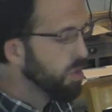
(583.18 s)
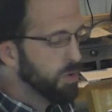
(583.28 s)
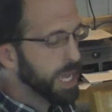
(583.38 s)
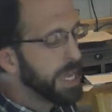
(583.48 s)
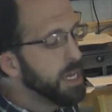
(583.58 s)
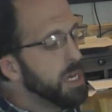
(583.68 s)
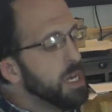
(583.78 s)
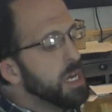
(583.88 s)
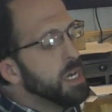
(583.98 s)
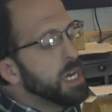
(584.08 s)
Okay?
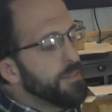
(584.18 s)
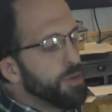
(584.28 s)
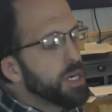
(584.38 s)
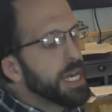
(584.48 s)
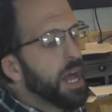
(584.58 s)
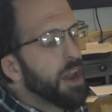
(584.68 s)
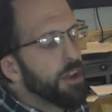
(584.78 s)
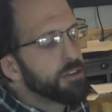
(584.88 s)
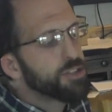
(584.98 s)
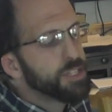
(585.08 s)
If you cannot
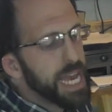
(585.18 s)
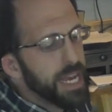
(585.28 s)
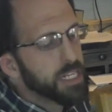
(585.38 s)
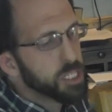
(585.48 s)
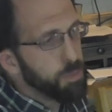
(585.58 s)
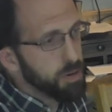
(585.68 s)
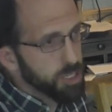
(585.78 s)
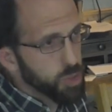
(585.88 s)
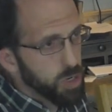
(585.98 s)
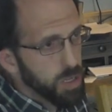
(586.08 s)
understand the
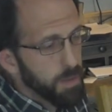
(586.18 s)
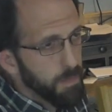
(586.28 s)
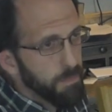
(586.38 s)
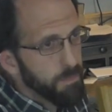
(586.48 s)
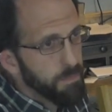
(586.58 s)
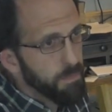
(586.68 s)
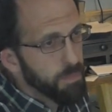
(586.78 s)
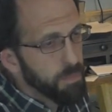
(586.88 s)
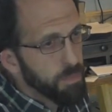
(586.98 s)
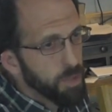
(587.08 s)
spiritual
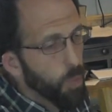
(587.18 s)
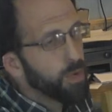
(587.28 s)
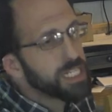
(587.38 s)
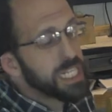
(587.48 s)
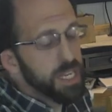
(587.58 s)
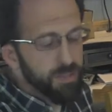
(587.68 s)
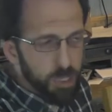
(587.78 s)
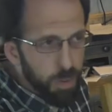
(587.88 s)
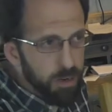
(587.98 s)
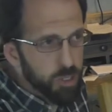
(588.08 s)
or receive the
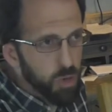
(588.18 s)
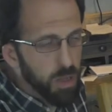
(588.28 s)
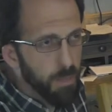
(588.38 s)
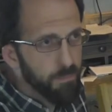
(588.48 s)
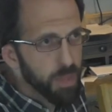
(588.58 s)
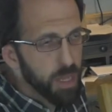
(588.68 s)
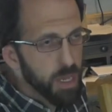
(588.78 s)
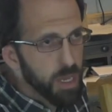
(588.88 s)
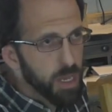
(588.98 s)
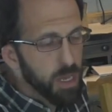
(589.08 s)
spiritual,
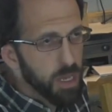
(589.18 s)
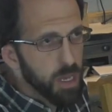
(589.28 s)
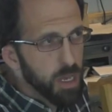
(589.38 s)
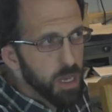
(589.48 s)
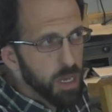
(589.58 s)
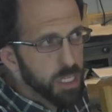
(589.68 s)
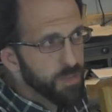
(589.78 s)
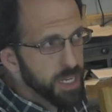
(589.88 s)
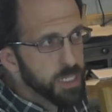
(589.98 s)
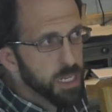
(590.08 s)
let's
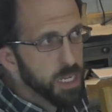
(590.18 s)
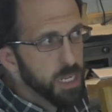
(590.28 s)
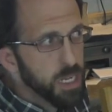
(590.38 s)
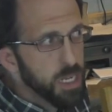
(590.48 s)
face it,